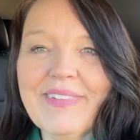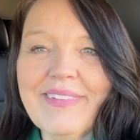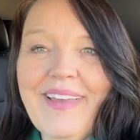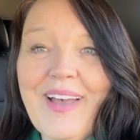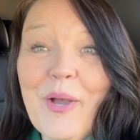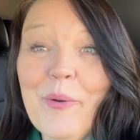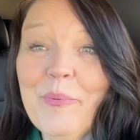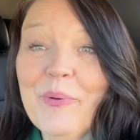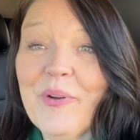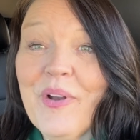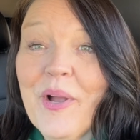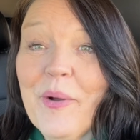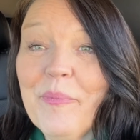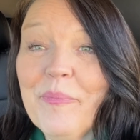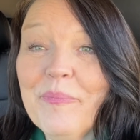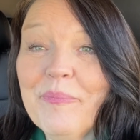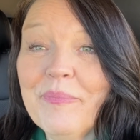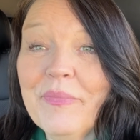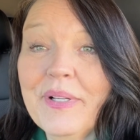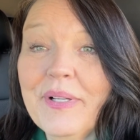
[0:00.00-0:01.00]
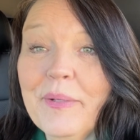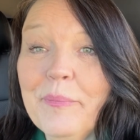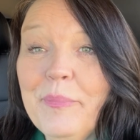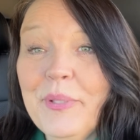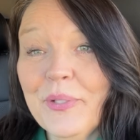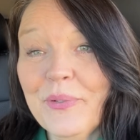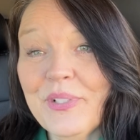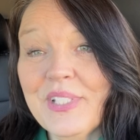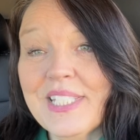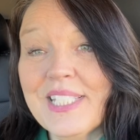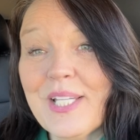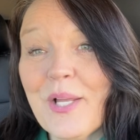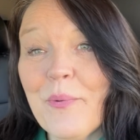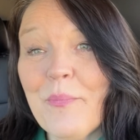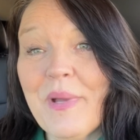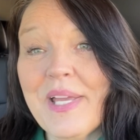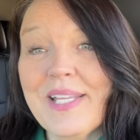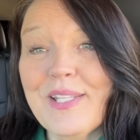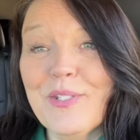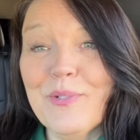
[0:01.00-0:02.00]
I hope you're out building
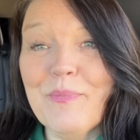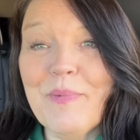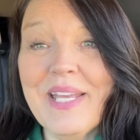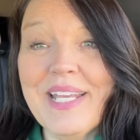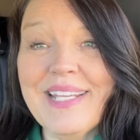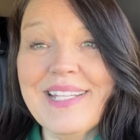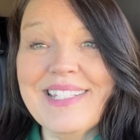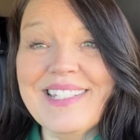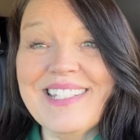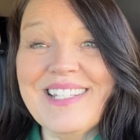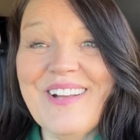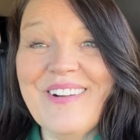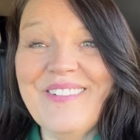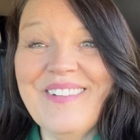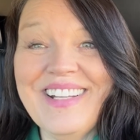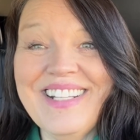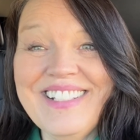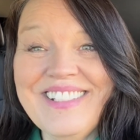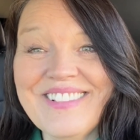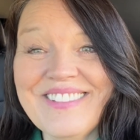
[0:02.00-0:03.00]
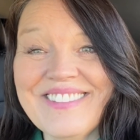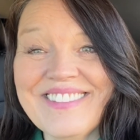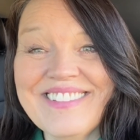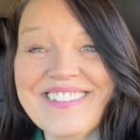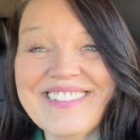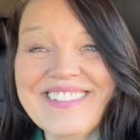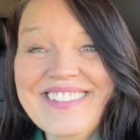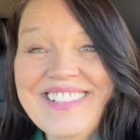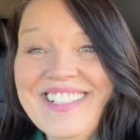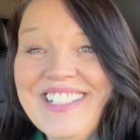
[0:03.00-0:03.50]
snowmans or making snow angels.